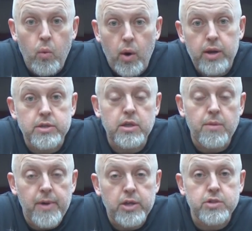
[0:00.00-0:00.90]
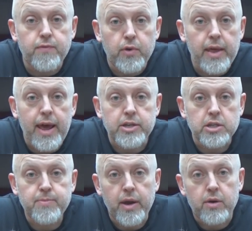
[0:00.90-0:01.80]
What is the dimensions for that
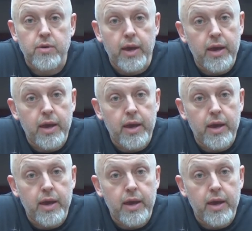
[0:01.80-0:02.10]
access panel?